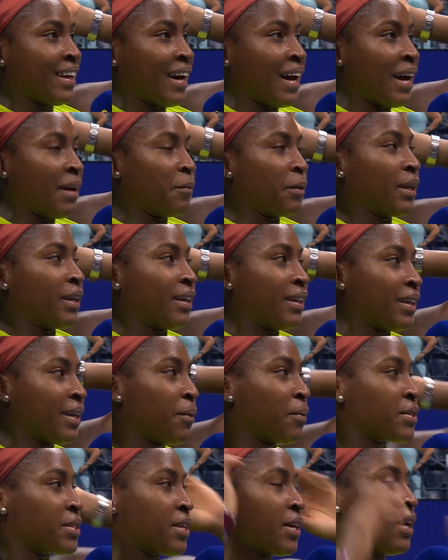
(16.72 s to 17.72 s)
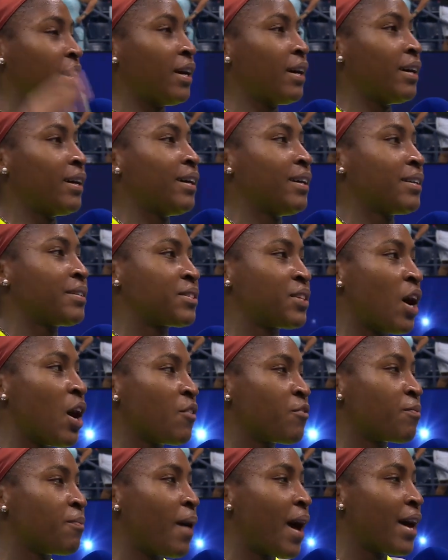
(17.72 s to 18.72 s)
I mean, it was a
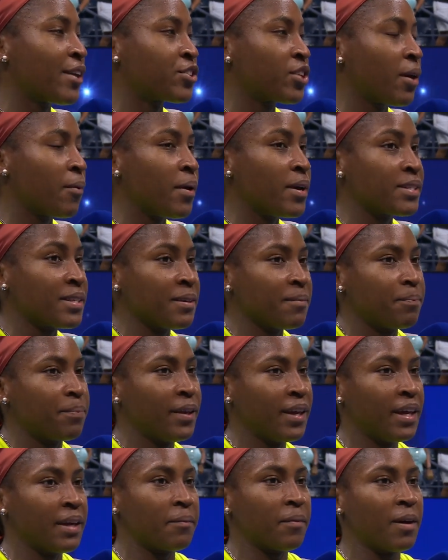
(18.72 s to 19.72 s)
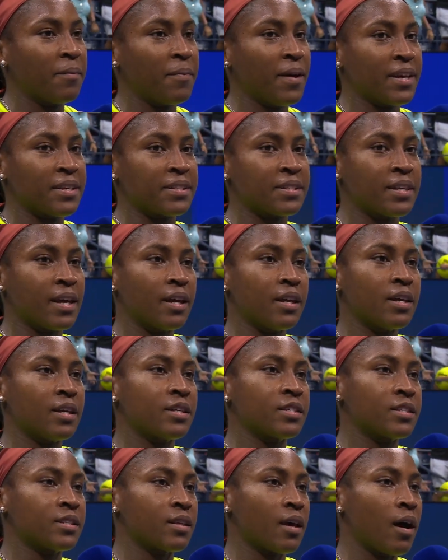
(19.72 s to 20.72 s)
tough match. I wasn't playing my best
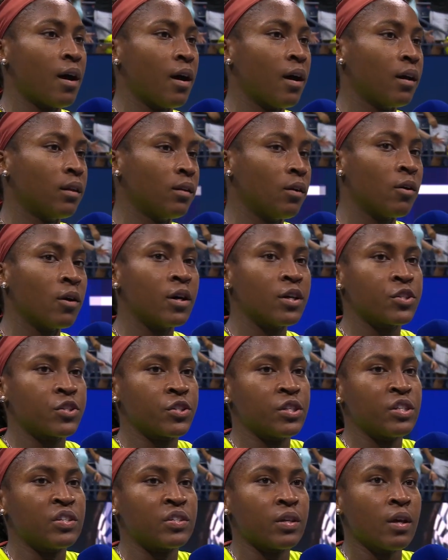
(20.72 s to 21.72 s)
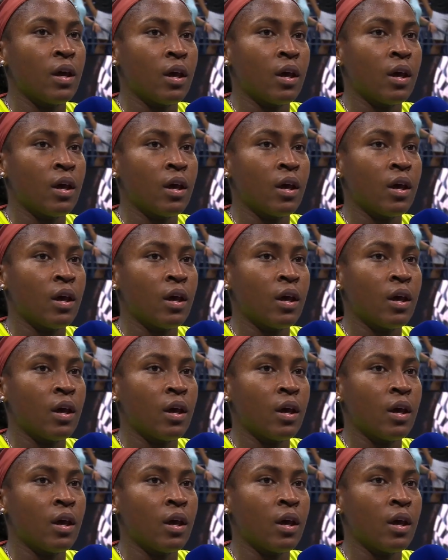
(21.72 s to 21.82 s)
tennis. Laura, she's